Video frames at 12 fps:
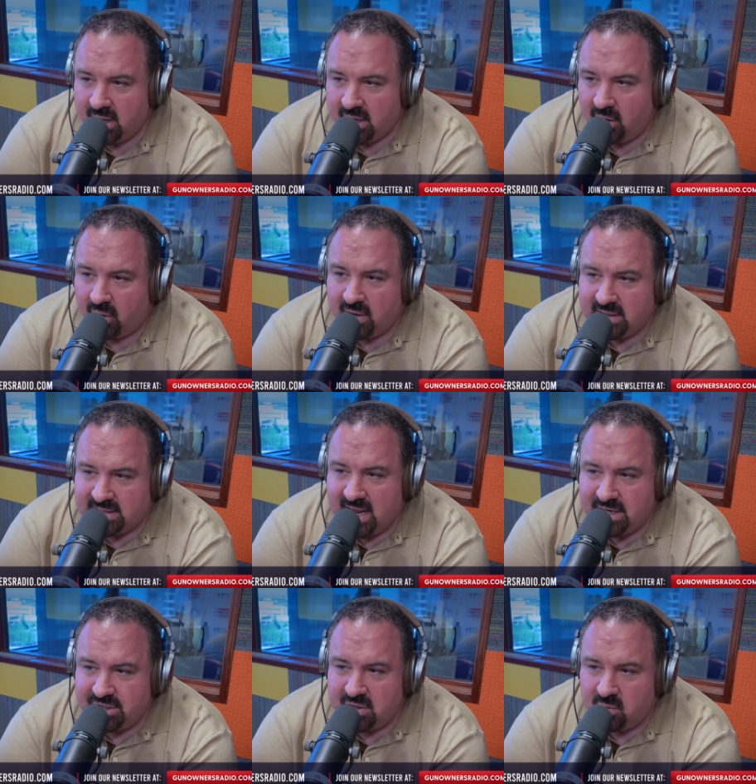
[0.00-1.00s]
You know, her
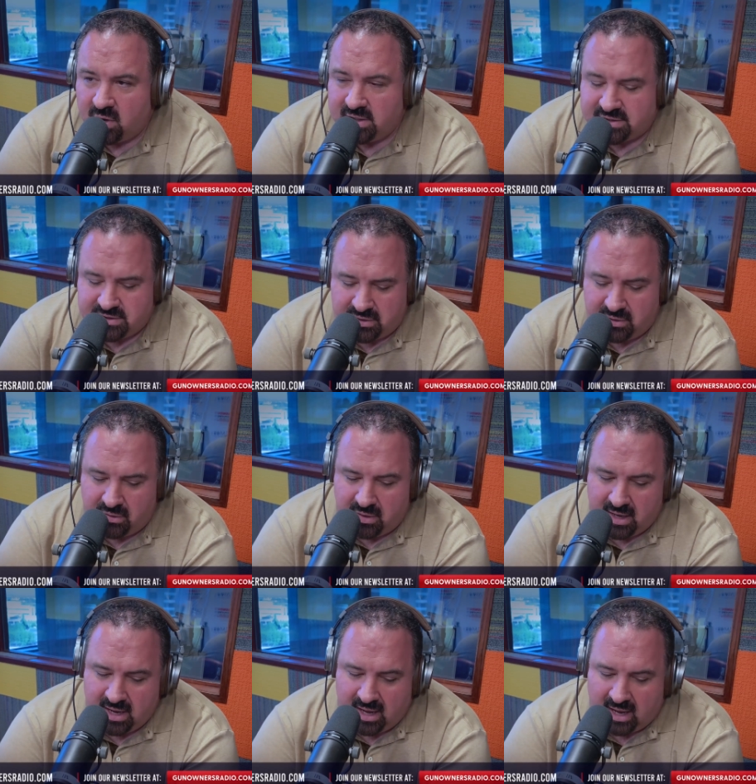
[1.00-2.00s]
intention was to
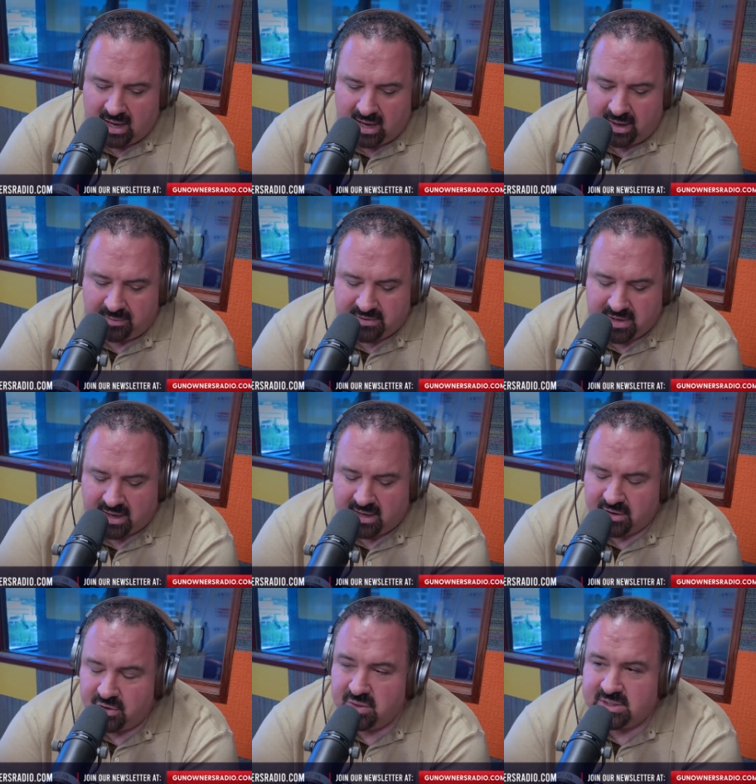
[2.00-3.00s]
uh, take
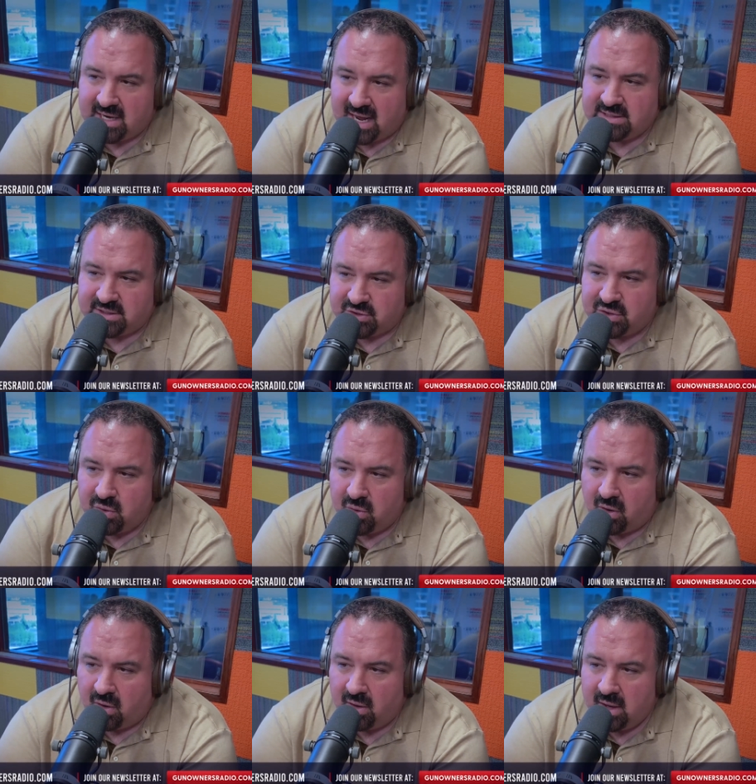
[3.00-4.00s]
it and use it as a
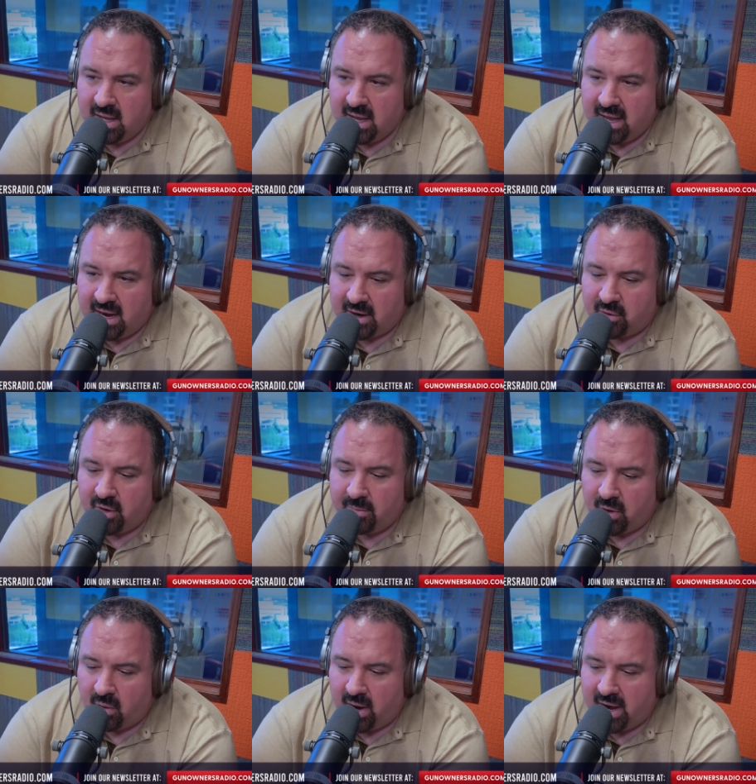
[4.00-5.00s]
tool in a
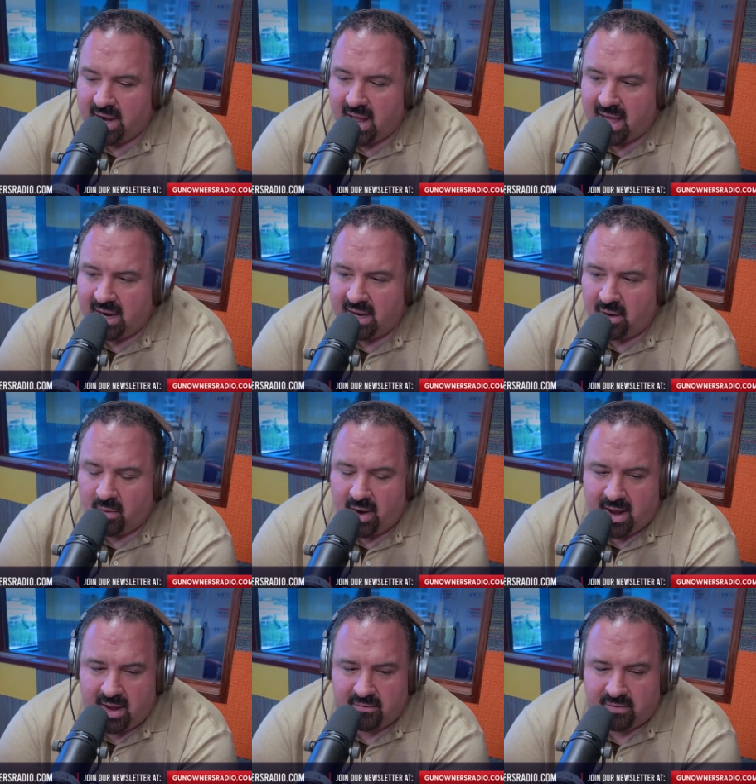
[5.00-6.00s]
criminal way, not in a
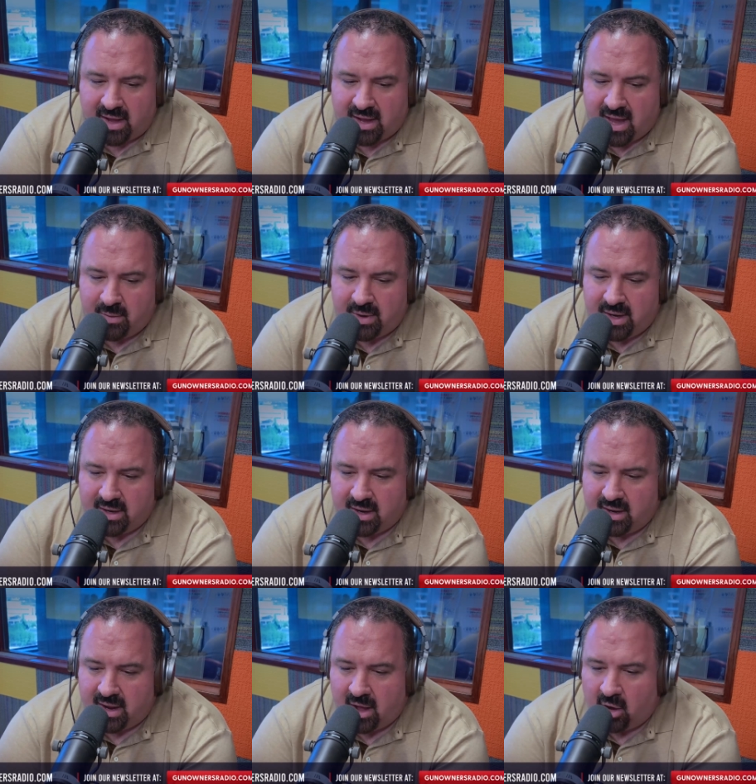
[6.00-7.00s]
way of like, hey, we need
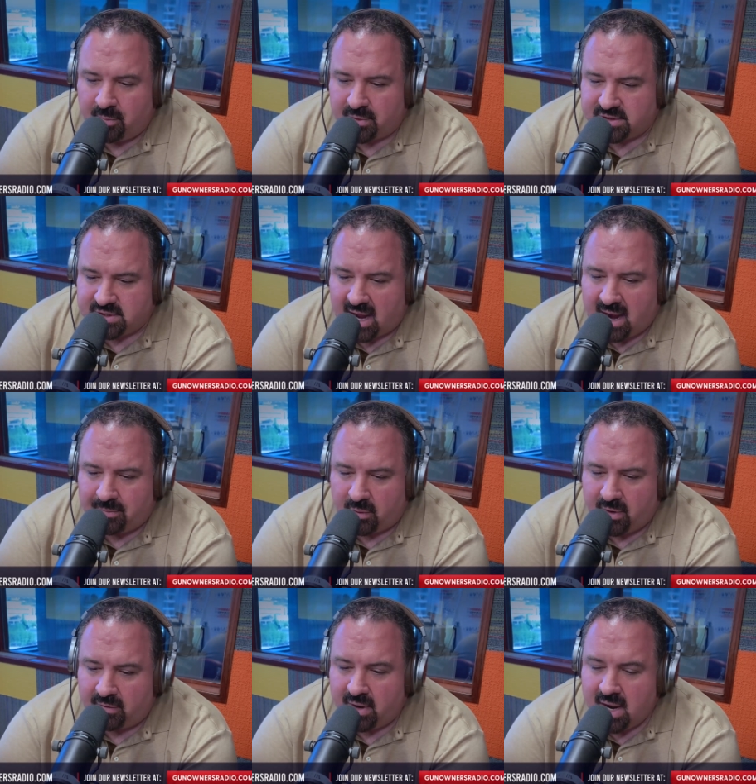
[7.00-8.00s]
to help or stop or
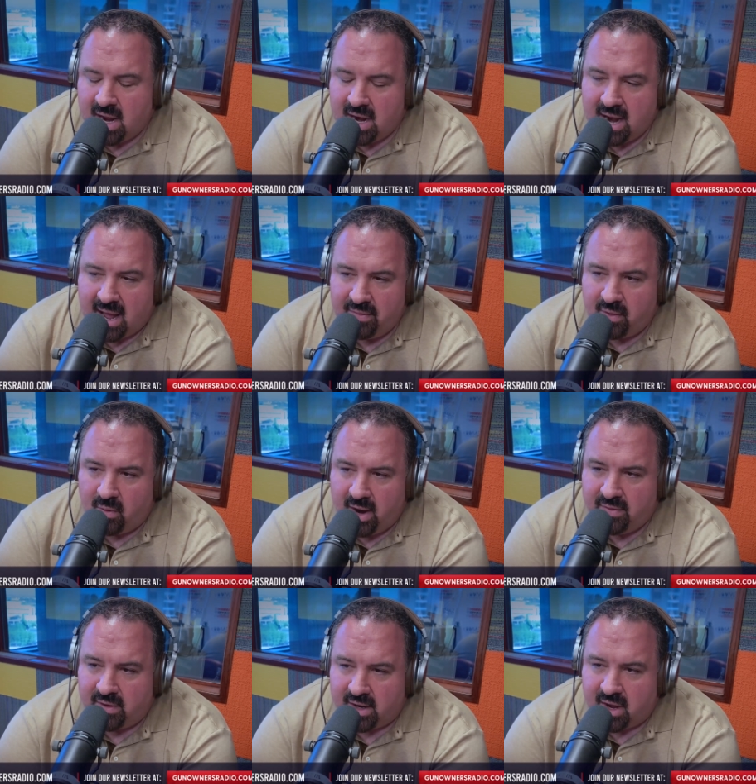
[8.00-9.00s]
whatever. Not in the
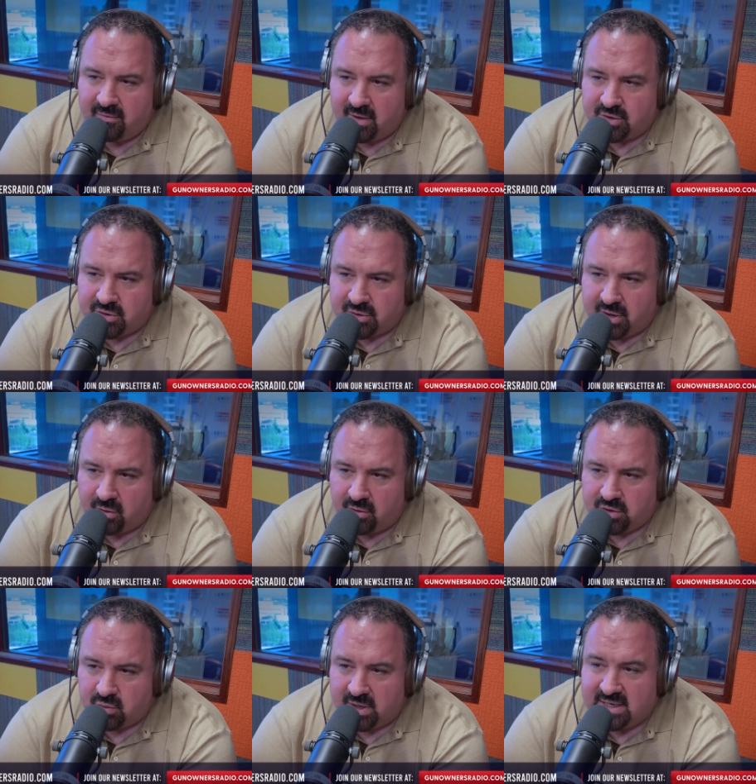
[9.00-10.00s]
way that gun violence restraining
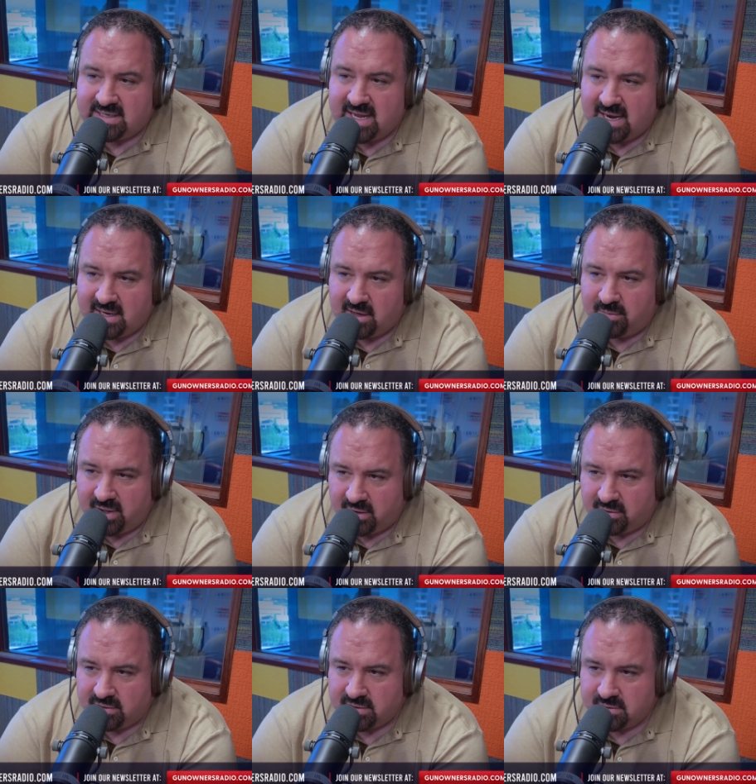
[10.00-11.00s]
orders were intended to be
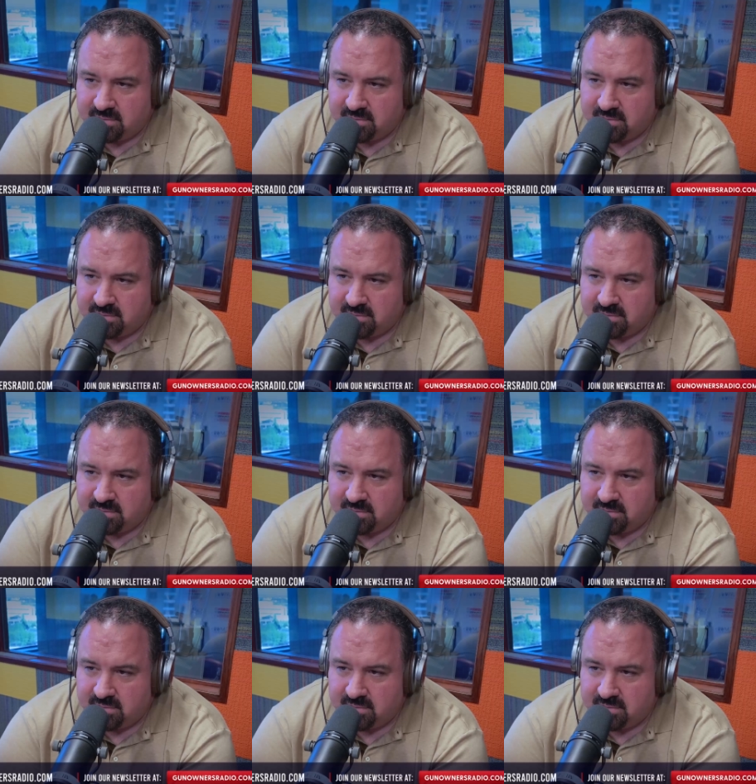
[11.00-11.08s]
okay, used.